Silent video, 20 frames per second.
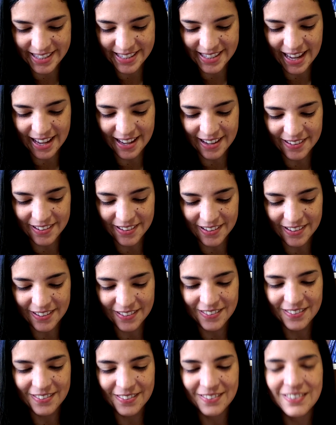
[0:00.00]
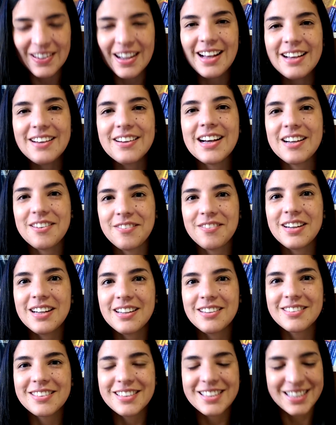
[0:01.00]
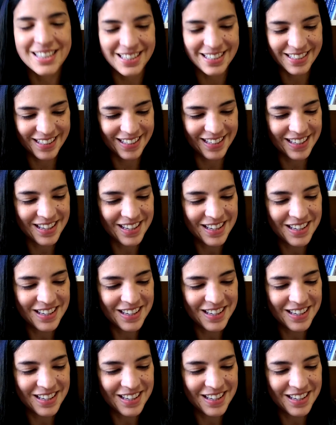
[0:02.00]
so I, I found